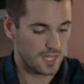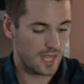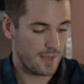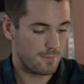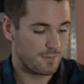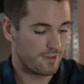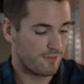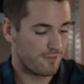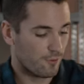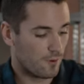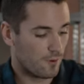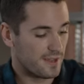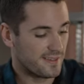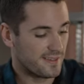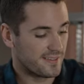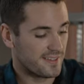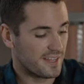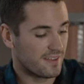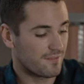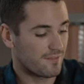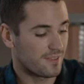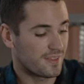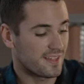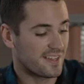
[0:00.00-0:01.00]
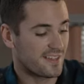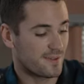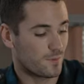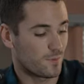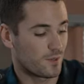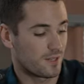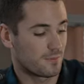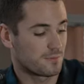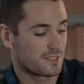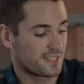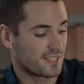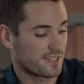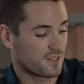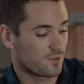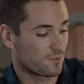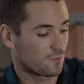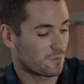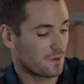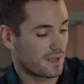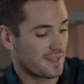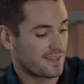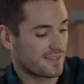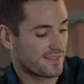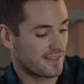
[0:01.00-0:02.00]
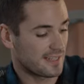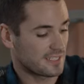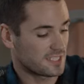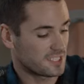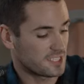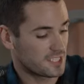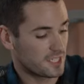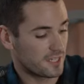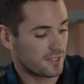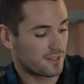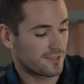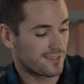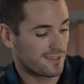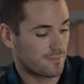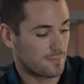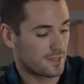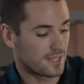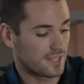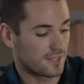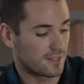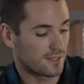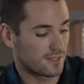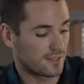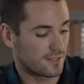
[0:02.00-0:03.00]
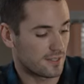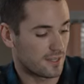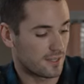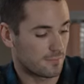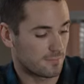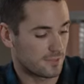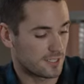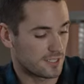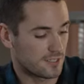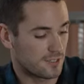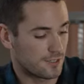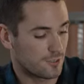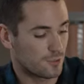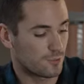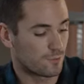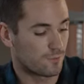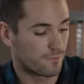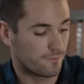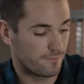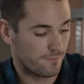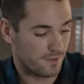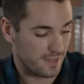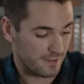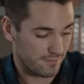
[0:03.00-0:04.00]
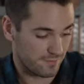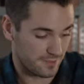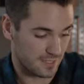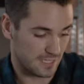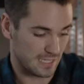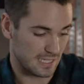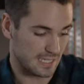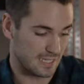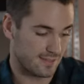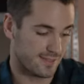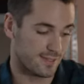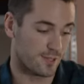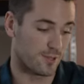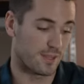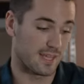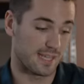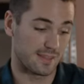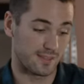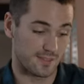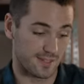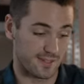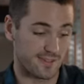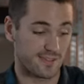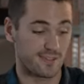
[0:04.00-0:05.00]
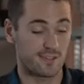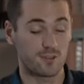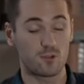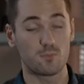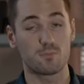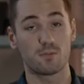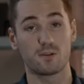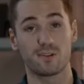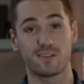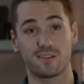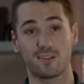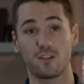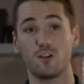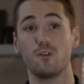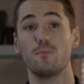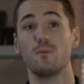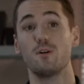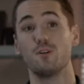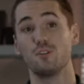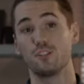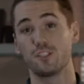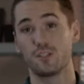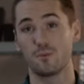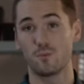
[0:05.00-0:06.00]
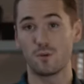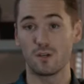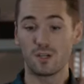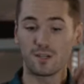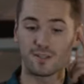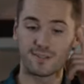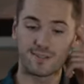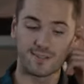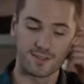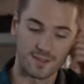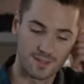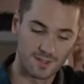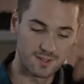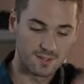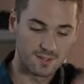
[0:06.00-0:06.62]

And before I save this one, I'm just gonna raise that shutter speed up to 250 so that the super slow motion works.